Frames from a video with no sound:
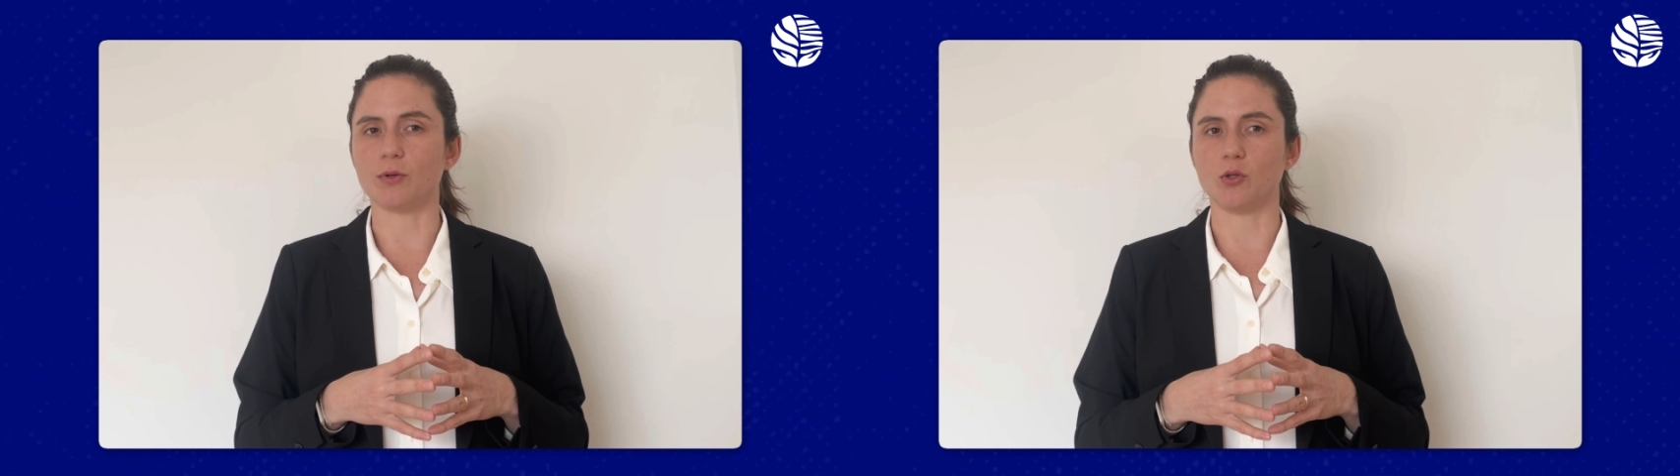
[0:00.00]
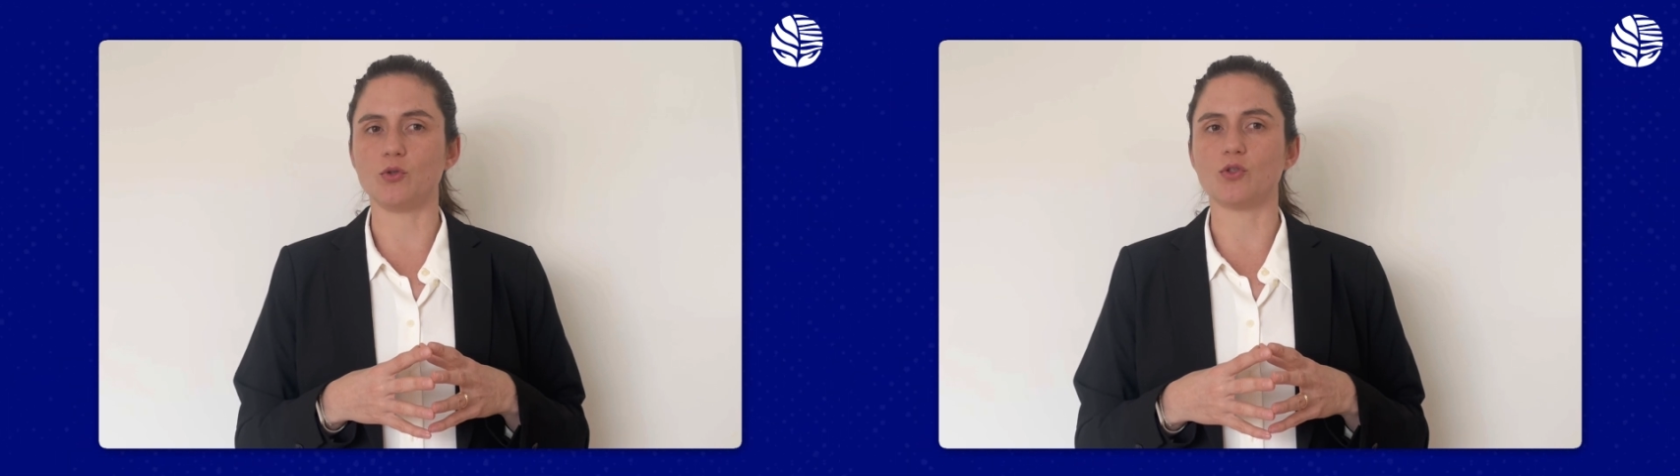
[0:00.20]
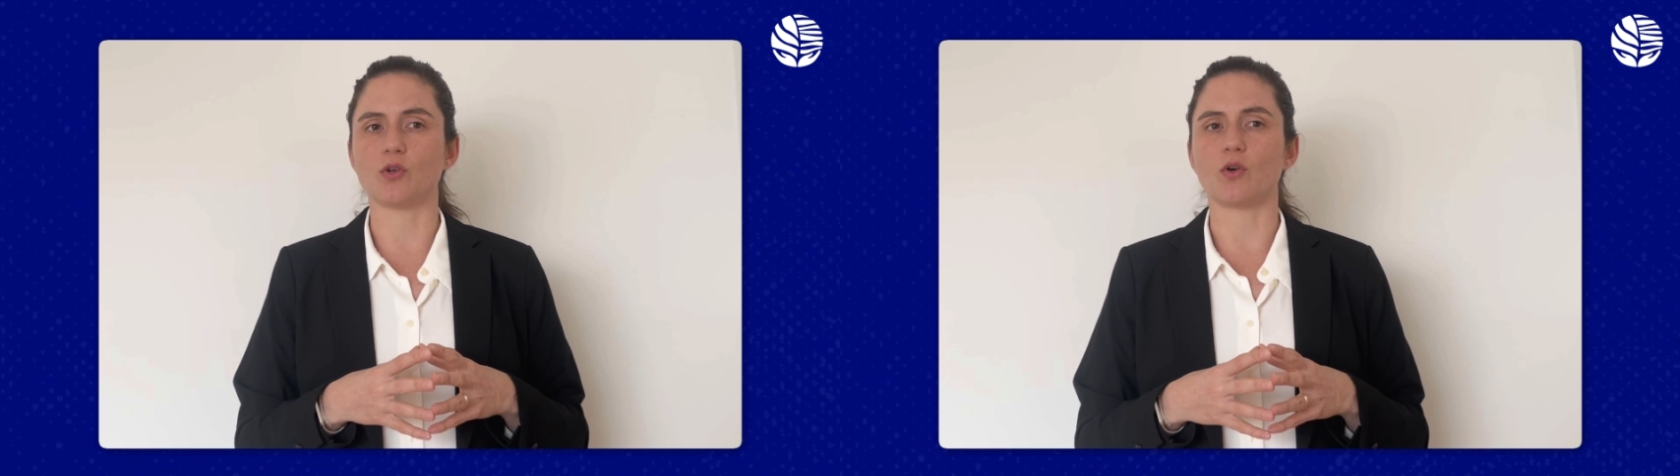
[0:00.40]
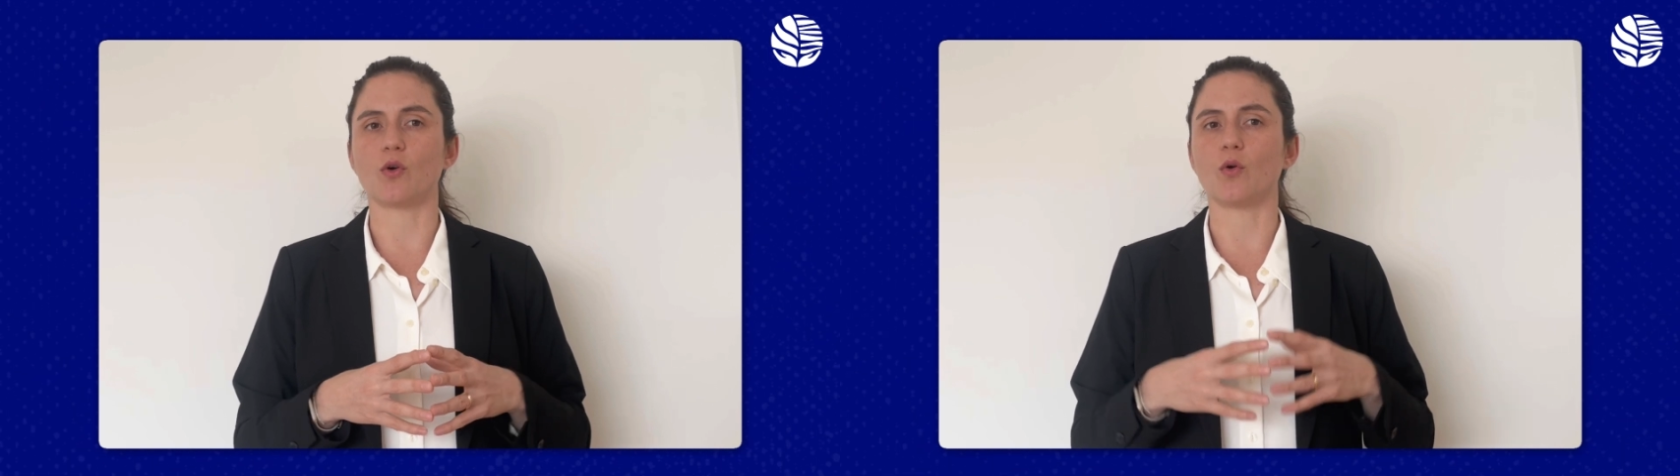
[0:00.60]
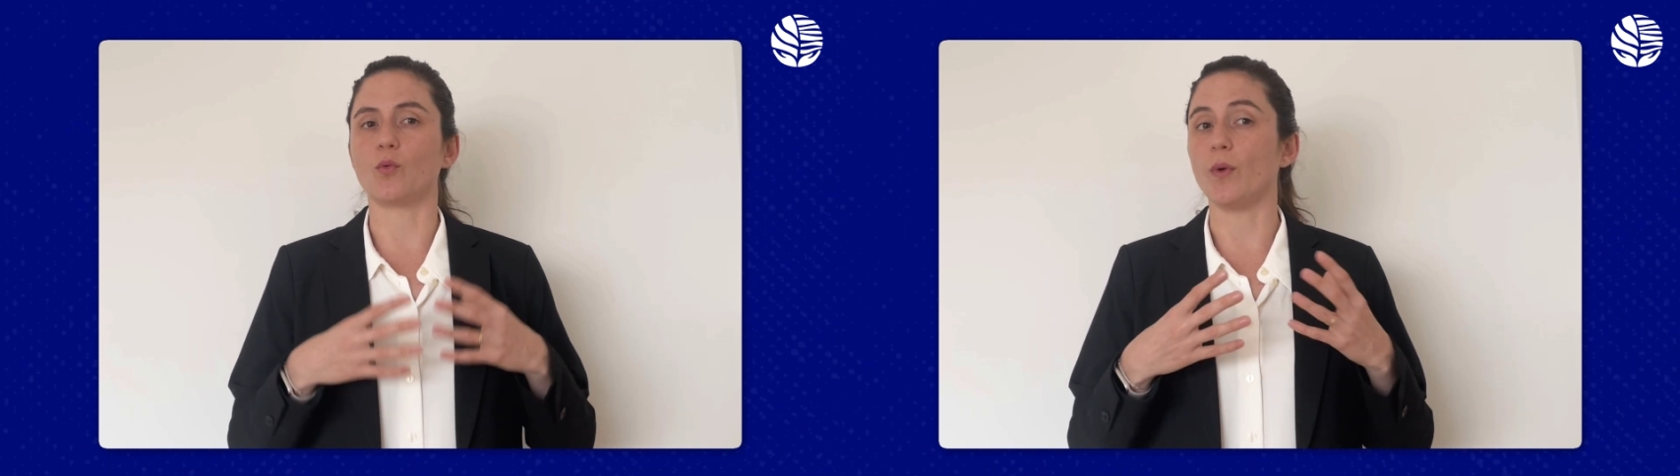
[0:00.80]
pollution,
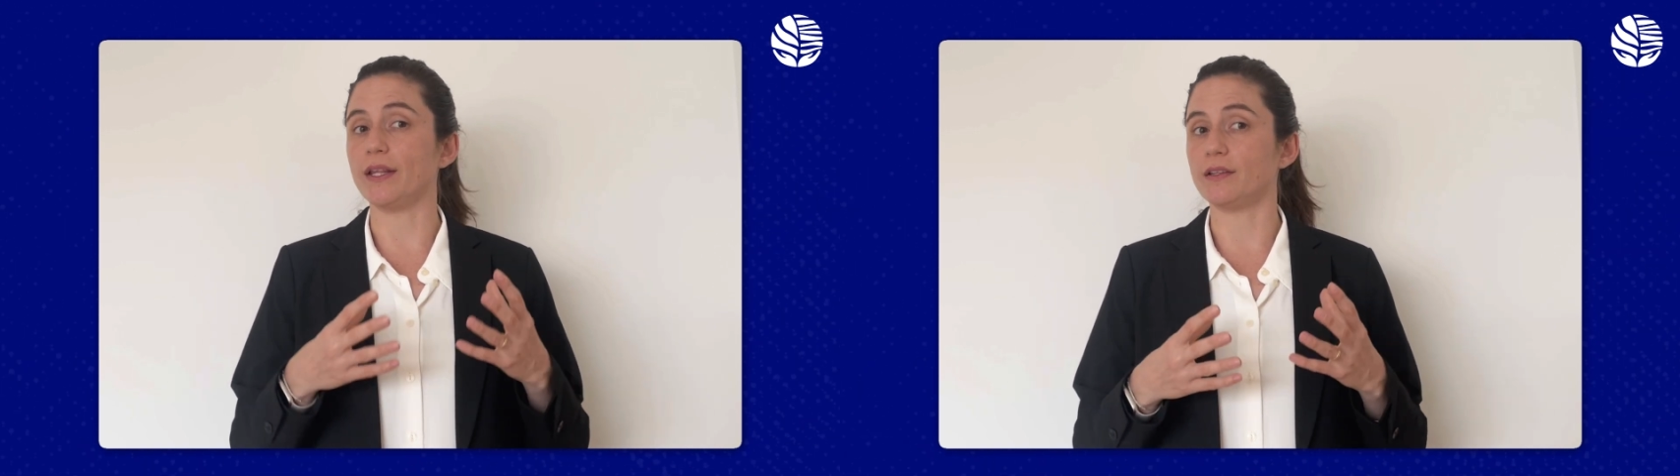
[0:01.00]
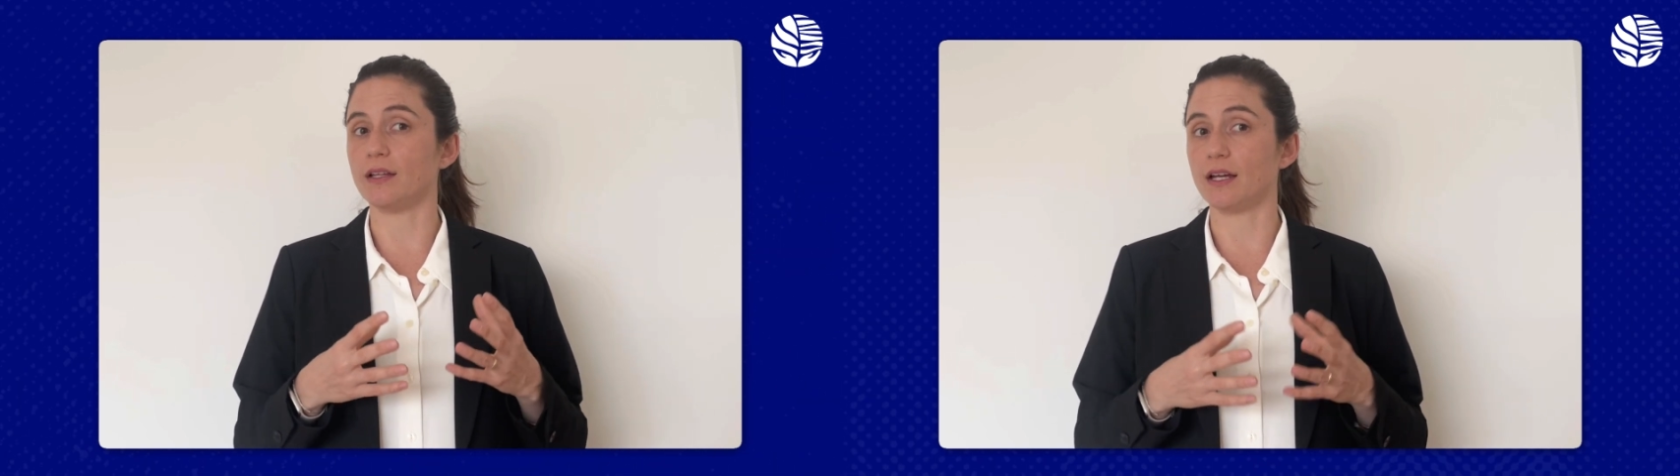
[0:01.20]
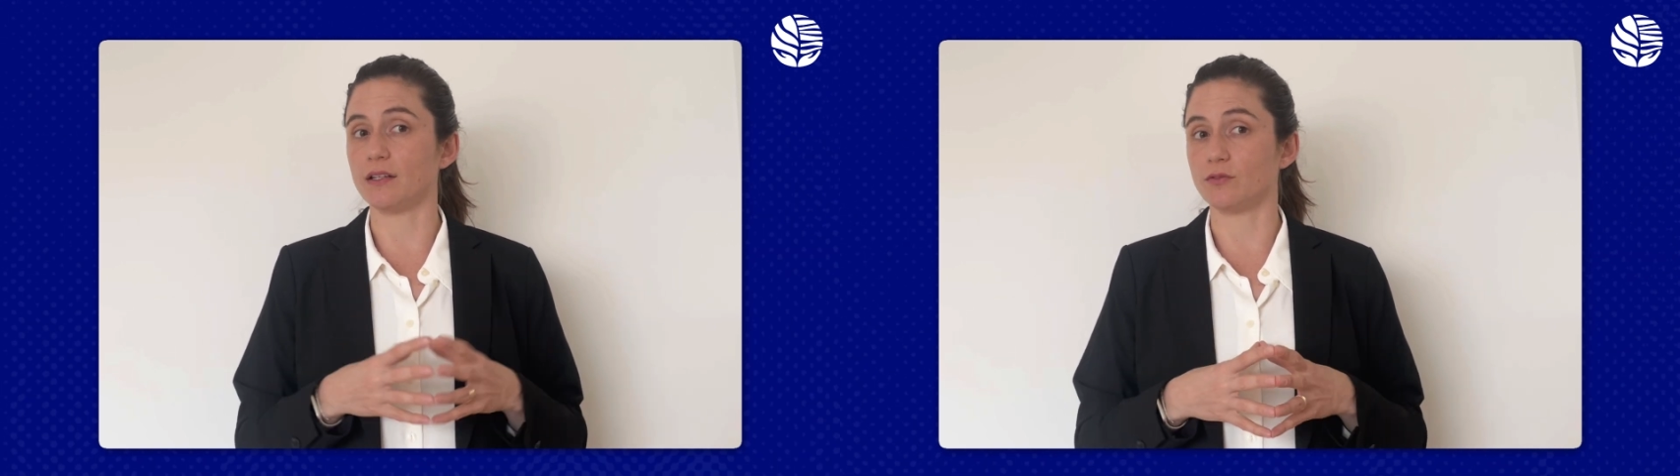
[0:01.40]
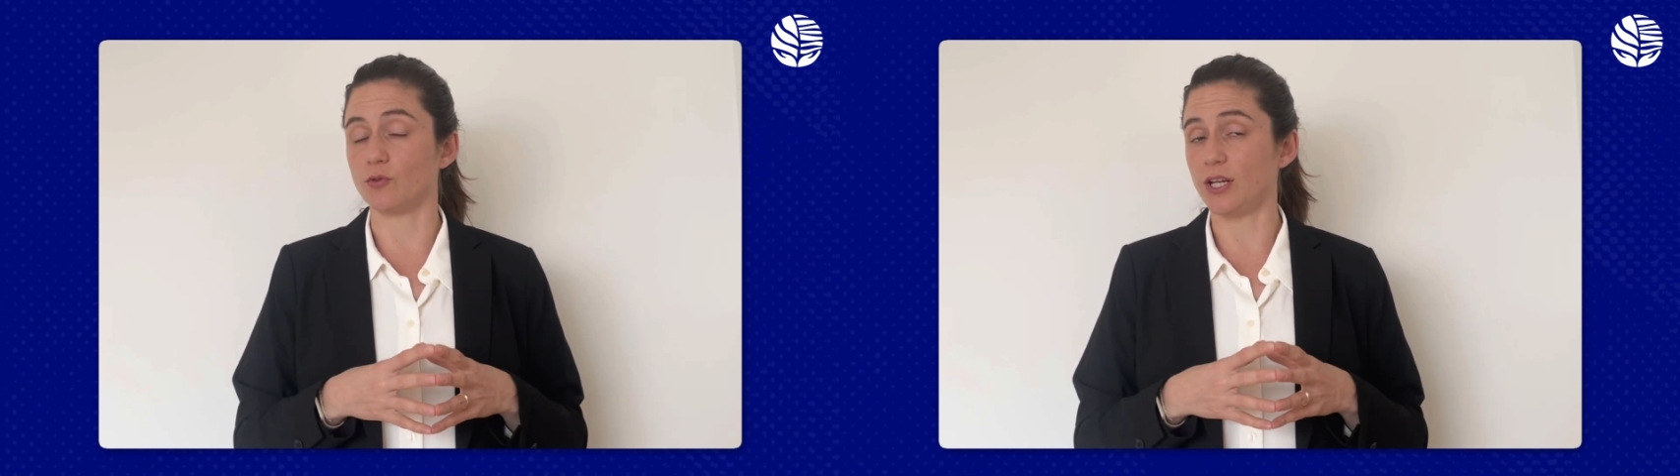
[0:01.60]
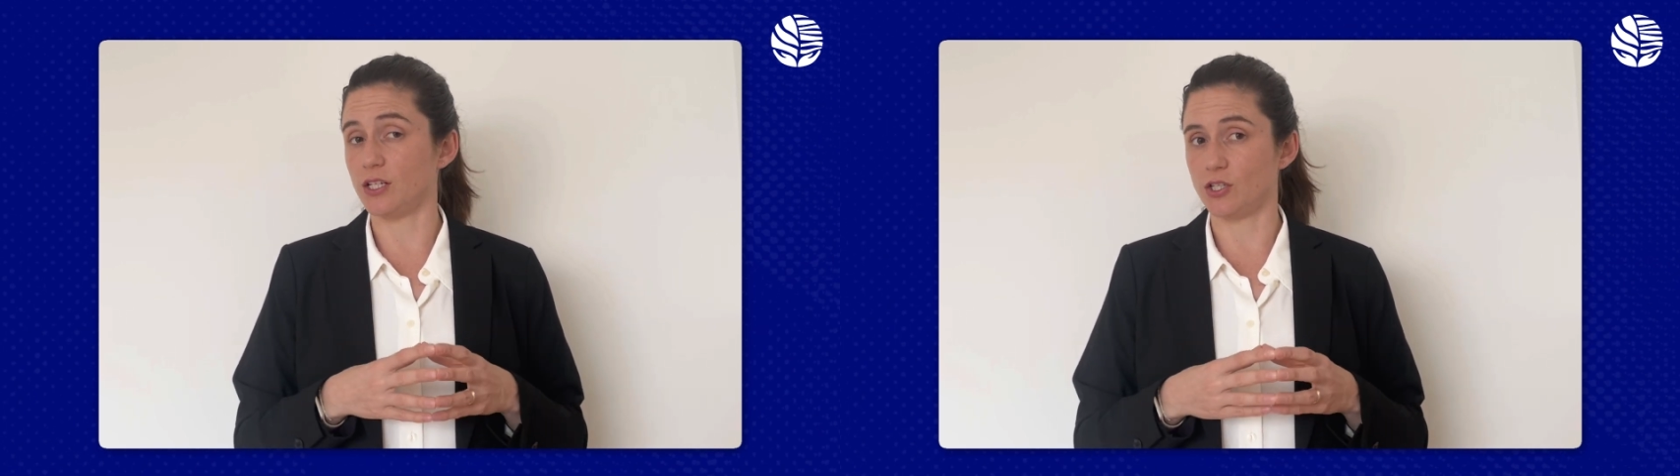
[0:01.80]
or wetland
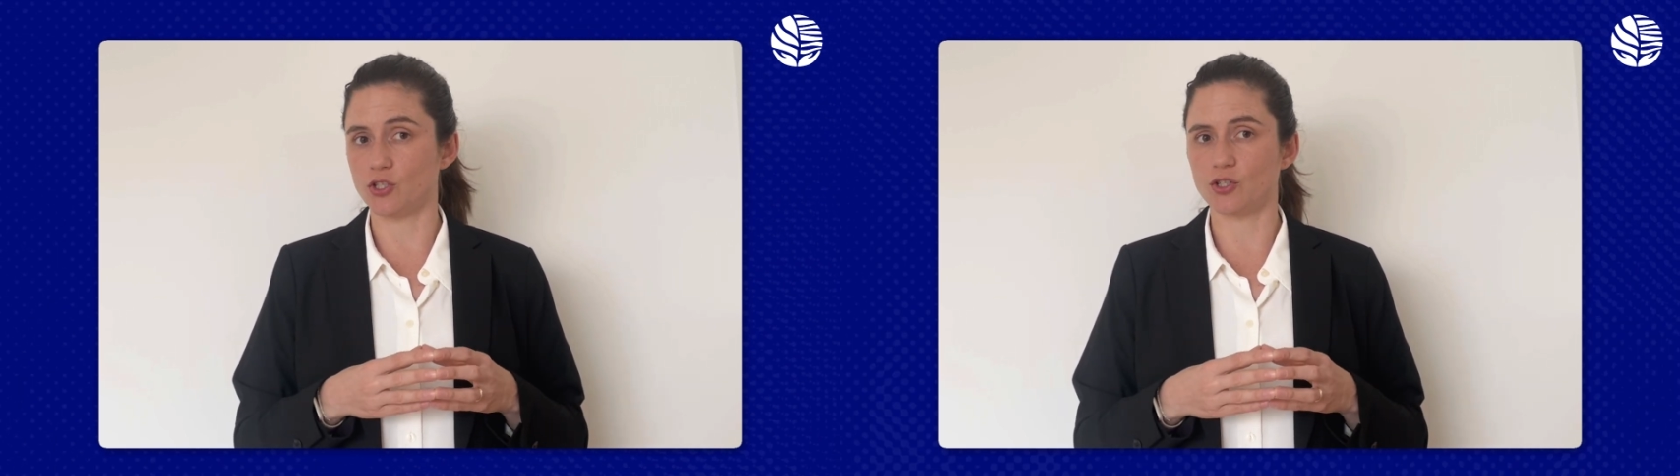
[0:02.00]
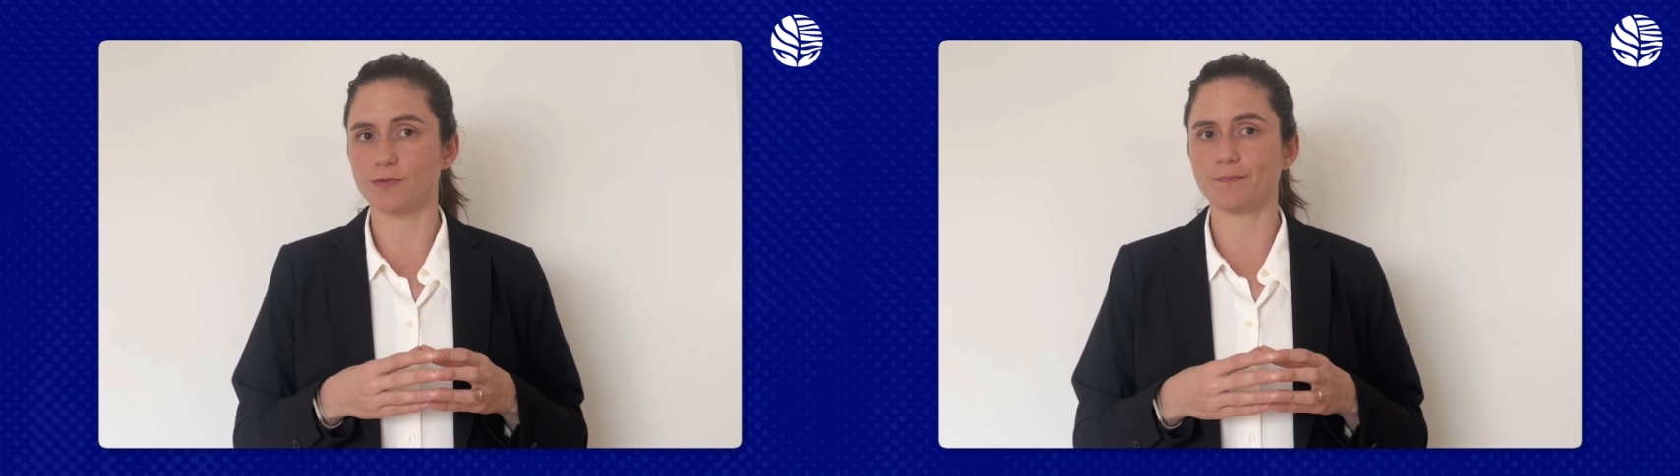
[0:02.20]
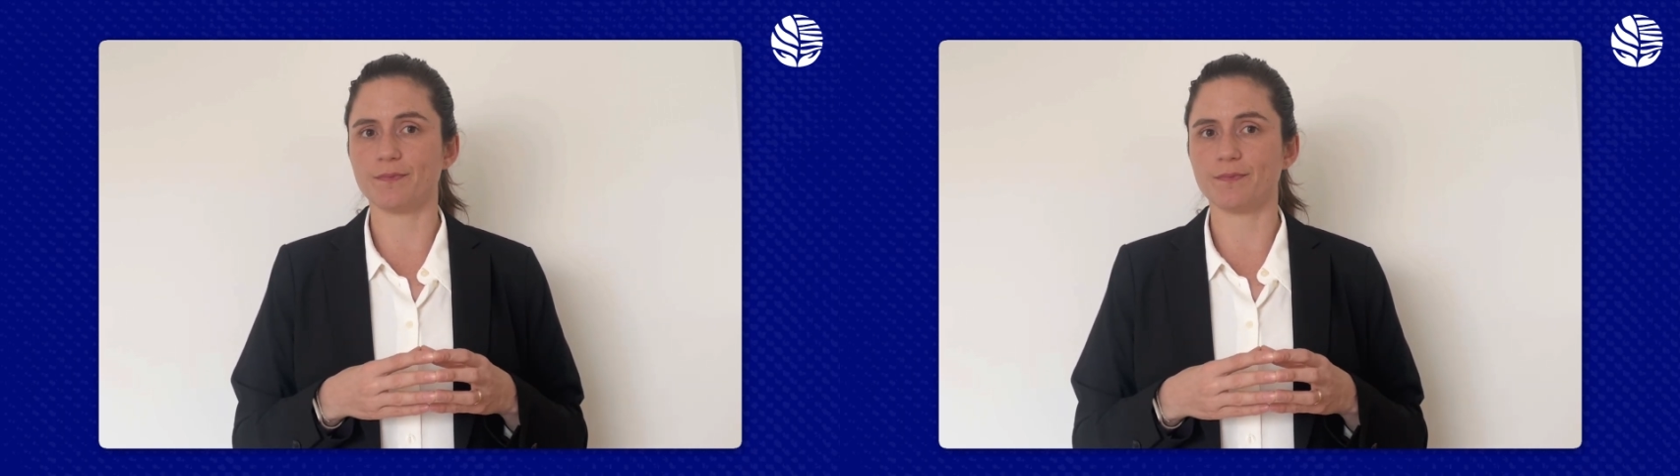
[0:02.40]
drainage.